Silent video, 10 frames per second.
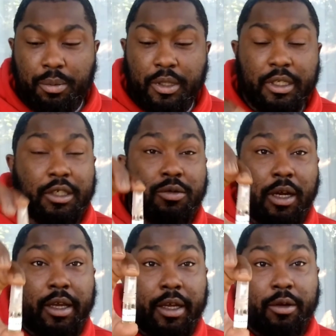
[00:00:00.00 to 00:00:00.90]
But this
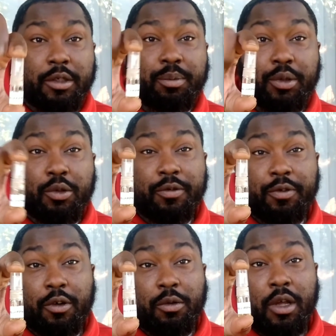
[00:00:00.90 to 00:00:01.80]
right here is
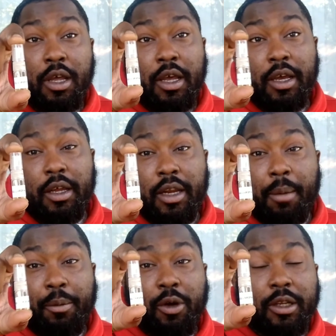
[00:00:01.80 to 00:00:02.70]
beautiful. And
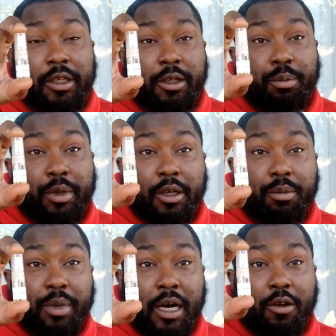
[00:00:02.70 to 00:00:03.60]
I'm going to need a bigger
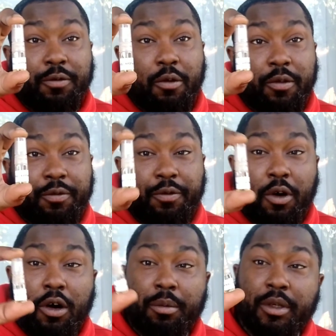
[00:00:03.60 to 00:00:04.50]
bottle for the
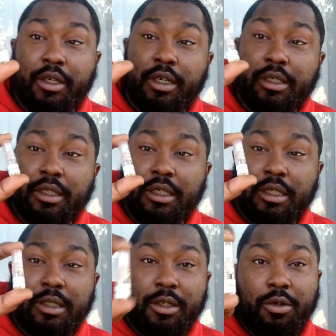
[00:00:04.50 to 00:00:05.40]
fall, because
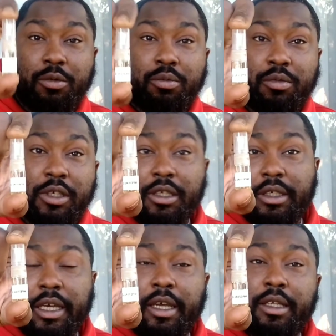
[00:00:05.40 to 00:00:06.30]
this little
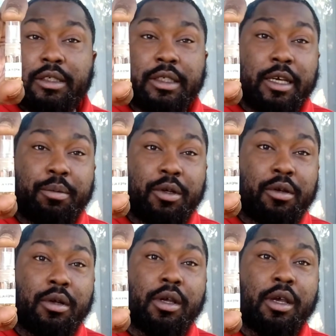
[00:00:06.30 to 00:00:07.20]
decant sampler
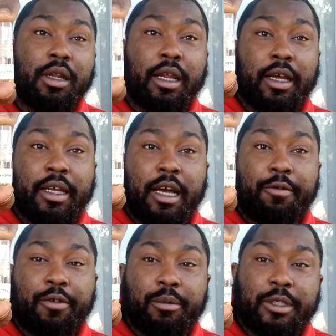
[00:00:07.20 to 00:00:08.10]
that I got
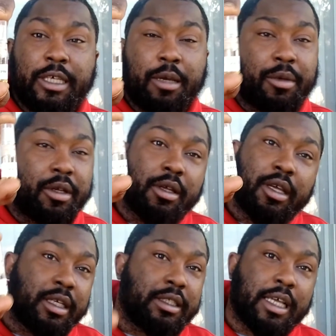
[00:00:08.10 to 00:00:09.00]
from Sammy
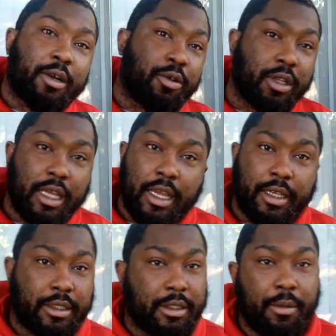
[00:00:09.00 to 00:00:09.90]
is not going to last.